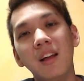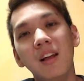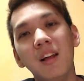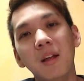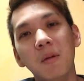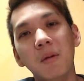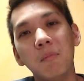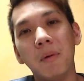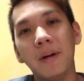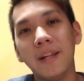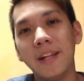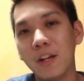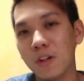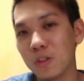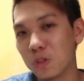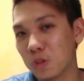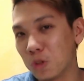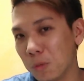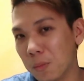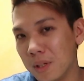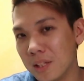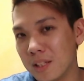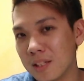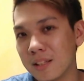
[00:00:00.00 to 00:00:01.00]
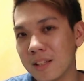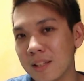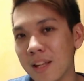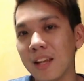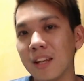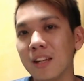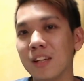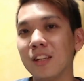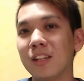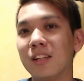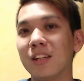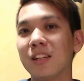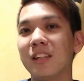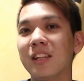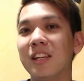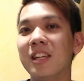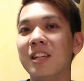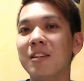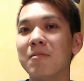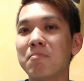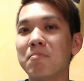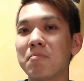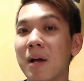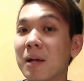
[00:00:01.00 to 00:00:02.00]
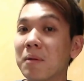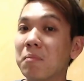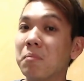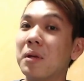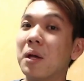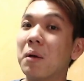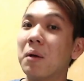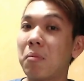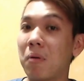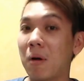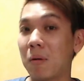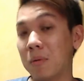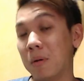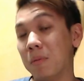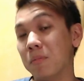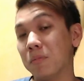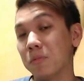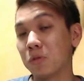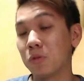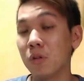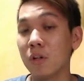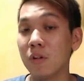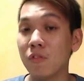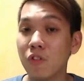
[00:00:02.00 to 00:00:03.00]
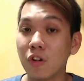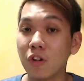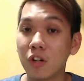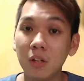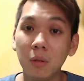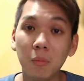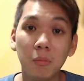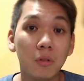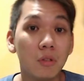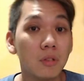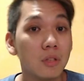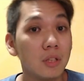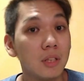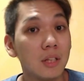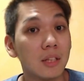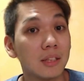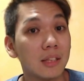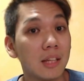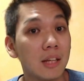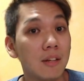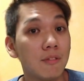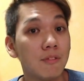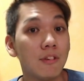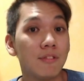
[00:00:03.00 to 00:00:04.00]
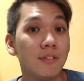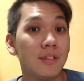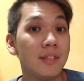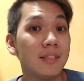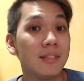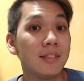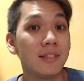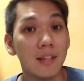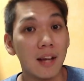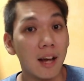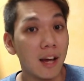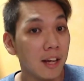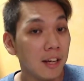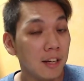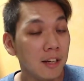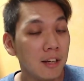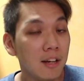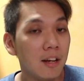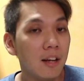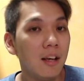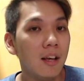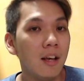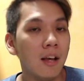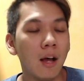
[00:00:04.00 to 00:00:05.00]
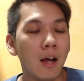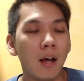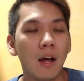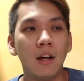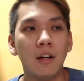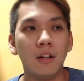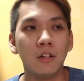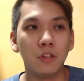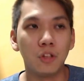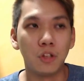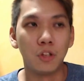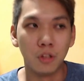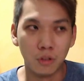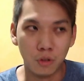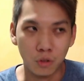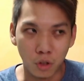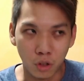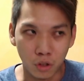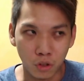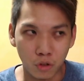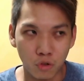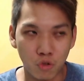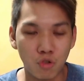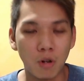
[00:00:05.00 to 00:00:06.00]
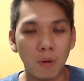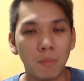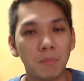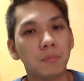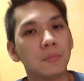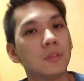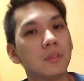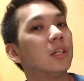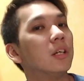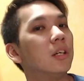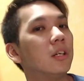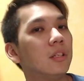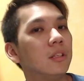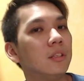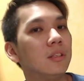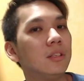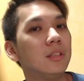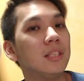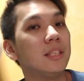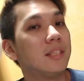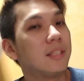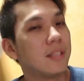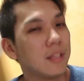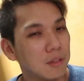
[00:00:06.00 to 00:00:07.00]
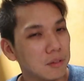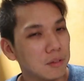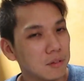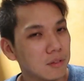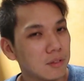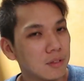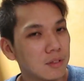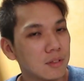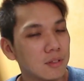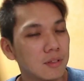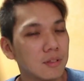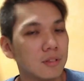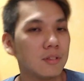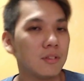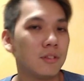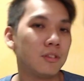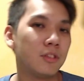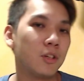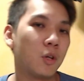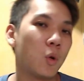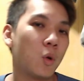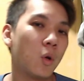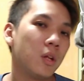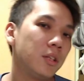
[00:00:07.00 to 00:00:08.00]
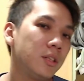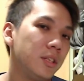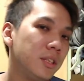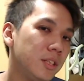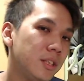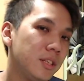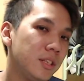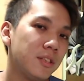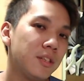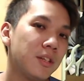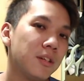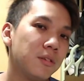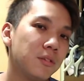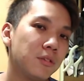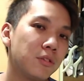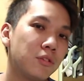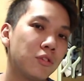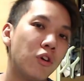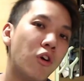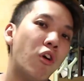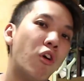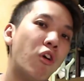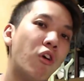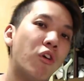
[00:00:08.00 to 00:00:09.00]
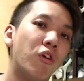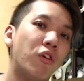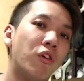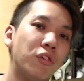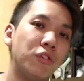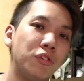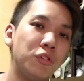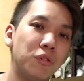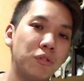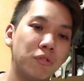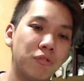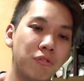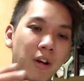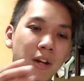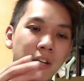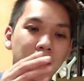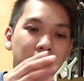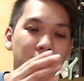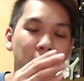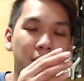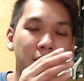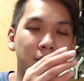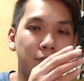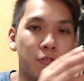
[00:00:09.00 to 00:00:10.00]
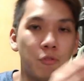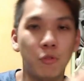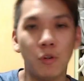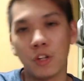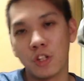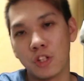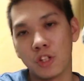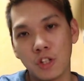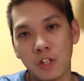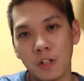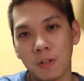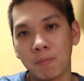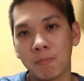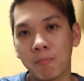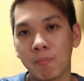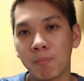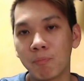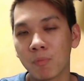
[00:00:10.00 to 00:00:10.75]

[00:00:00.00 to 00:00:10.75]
But that also means that it might be a problem. So if you're going to be using the 1050 Ti, you gotta drop the details, the quality details, or you run it at Full HD.